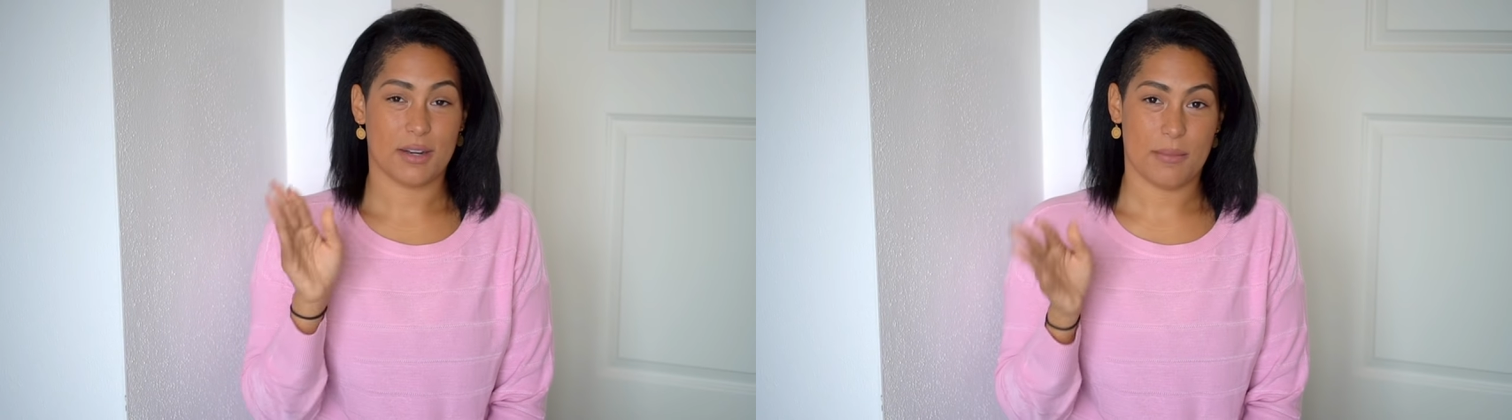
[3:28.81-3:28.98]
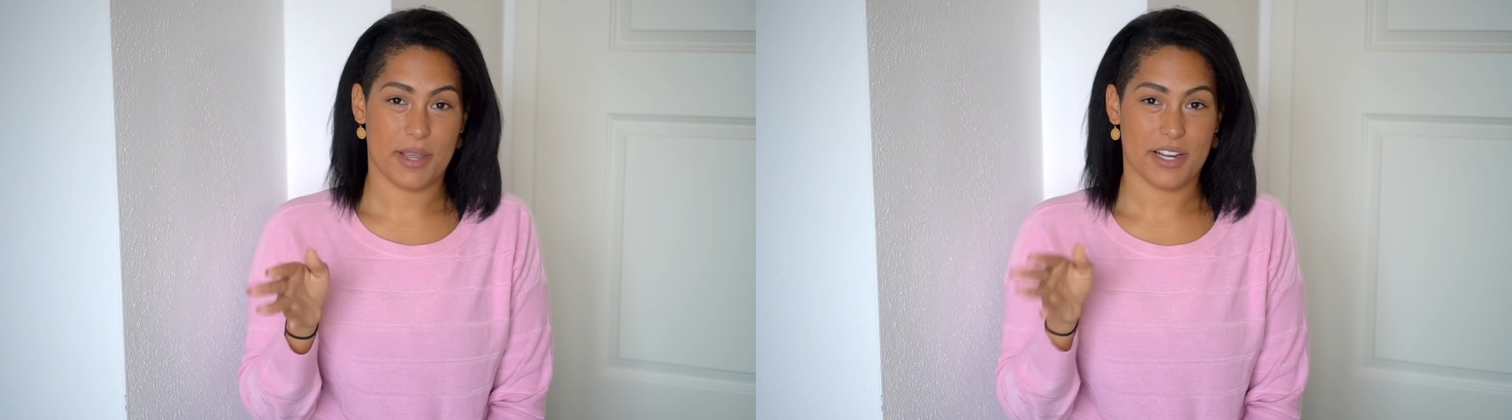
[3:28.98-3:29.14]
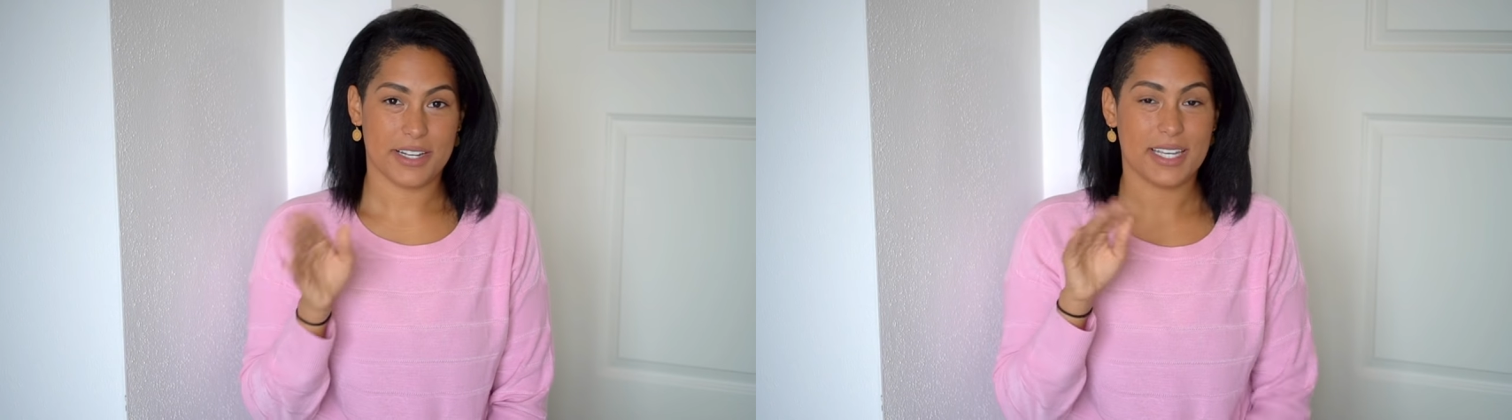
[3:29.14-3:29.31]

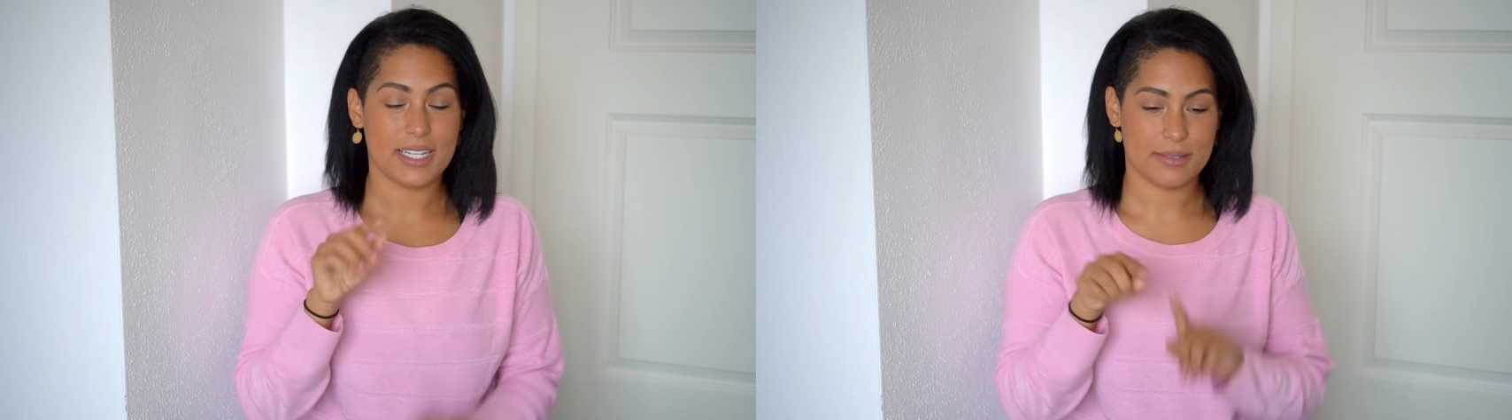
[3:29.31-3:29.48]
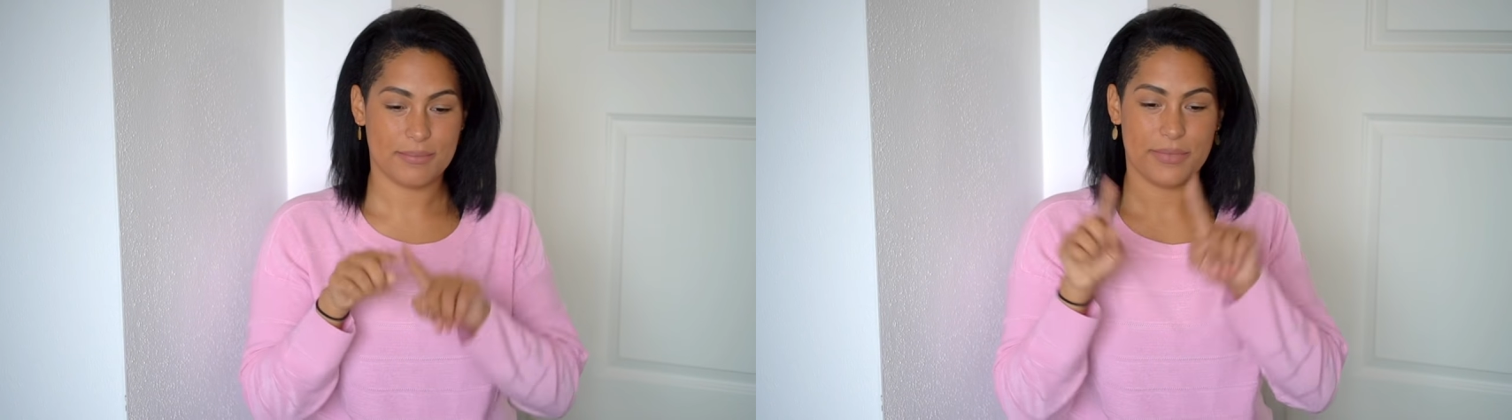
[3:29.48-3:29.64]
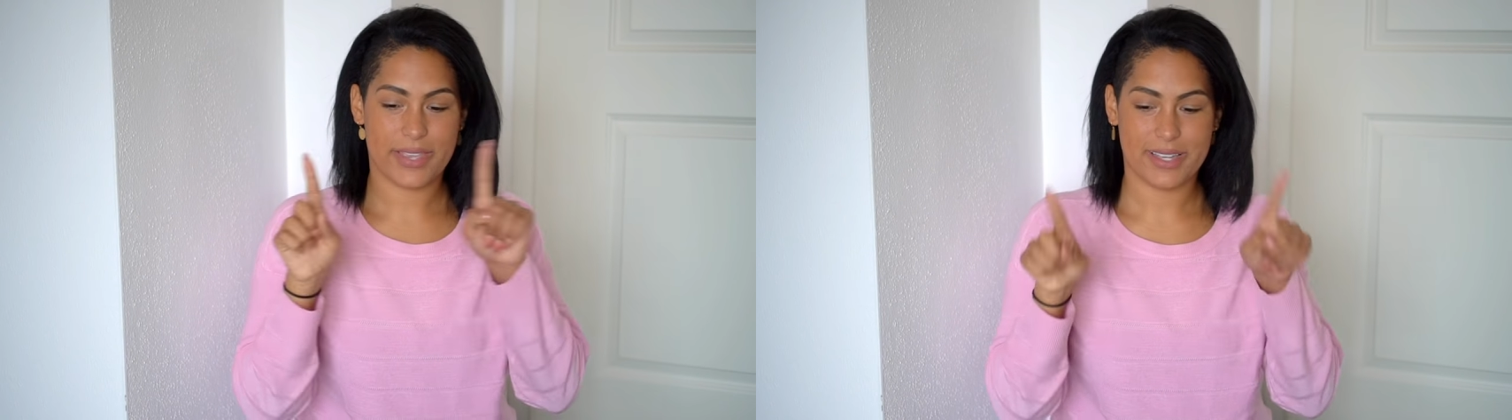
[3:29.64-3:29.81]

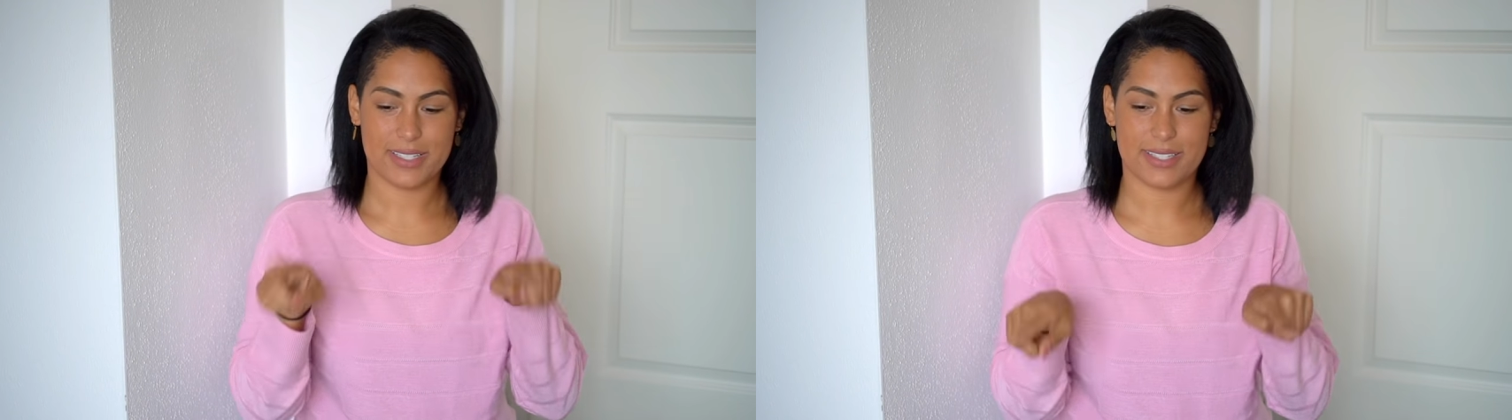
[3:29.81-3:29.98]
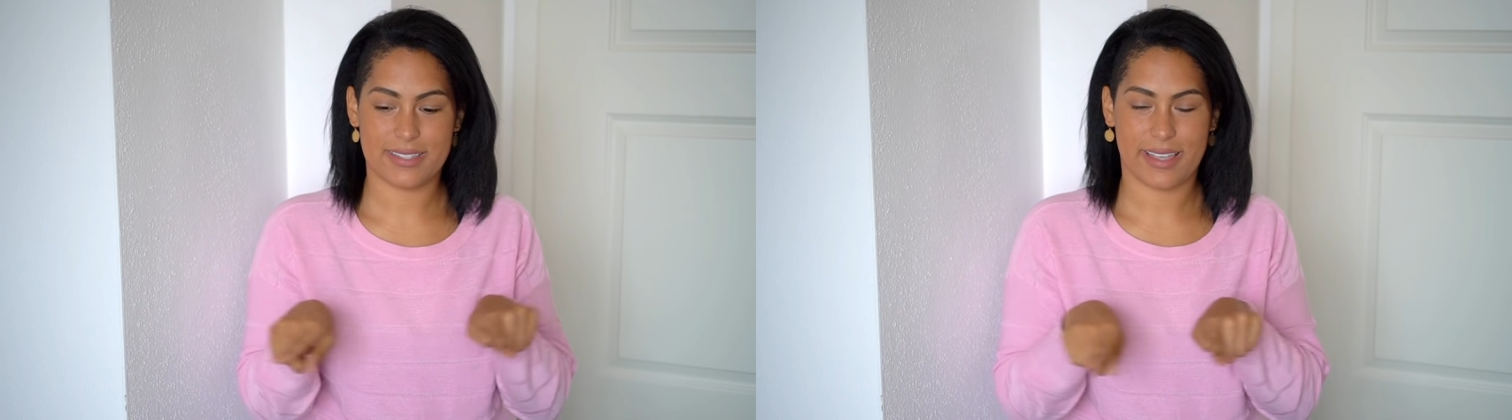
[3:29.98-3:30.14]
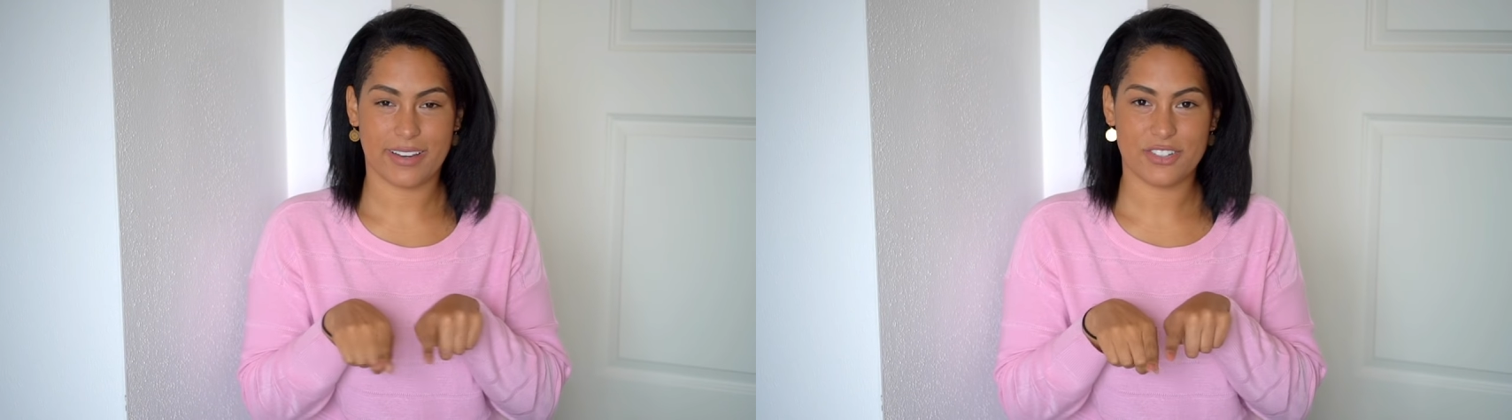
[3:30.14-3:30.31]
American
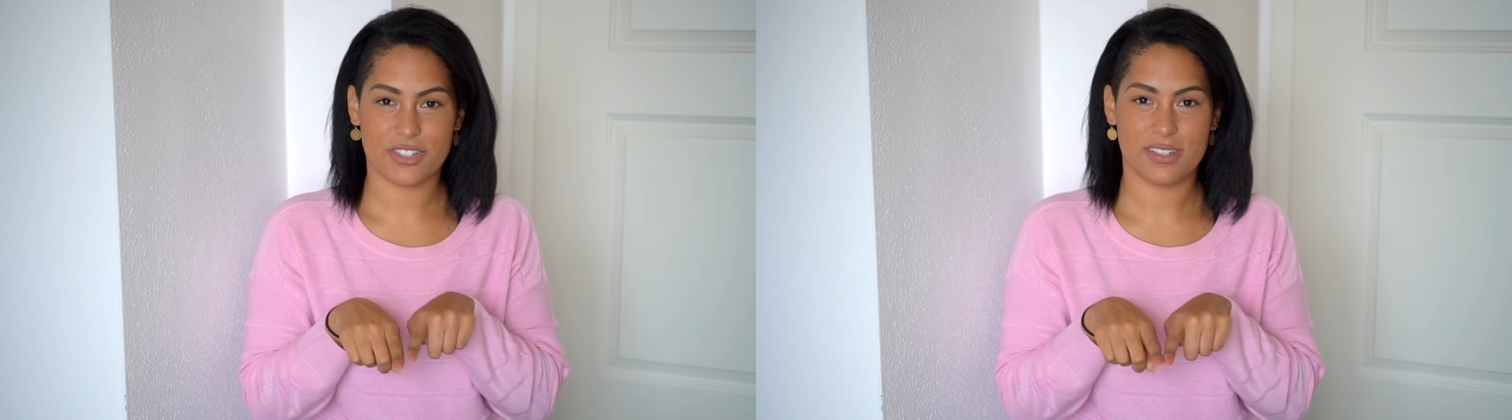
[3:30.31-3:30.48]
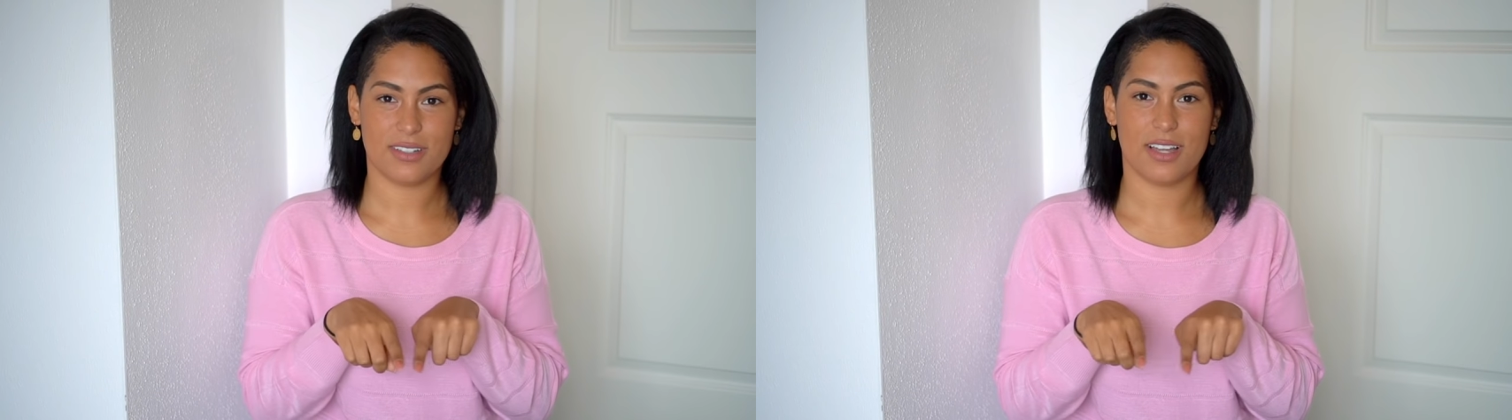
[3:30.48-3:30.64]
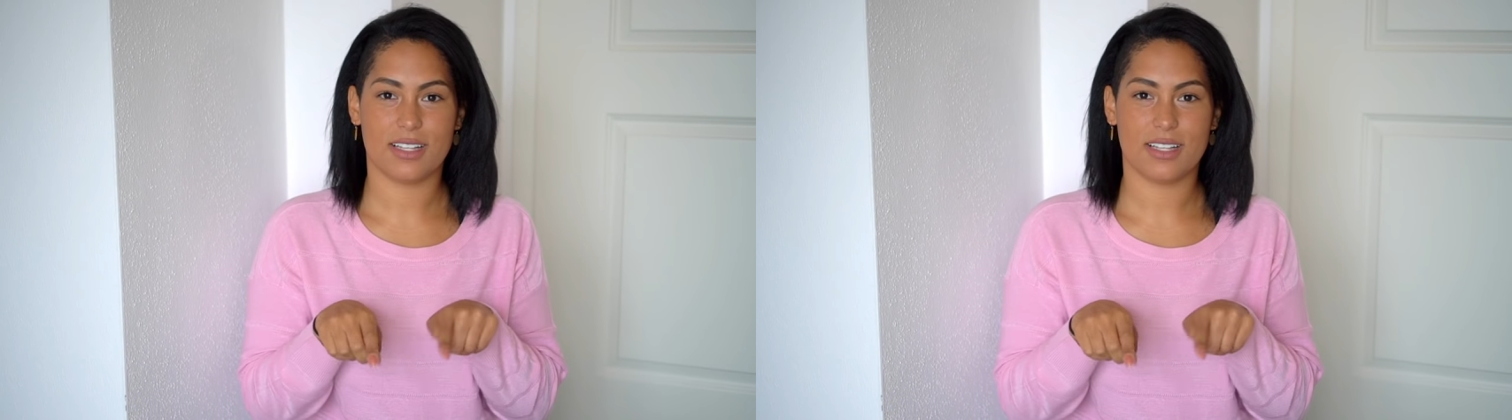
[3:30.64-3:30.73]
section,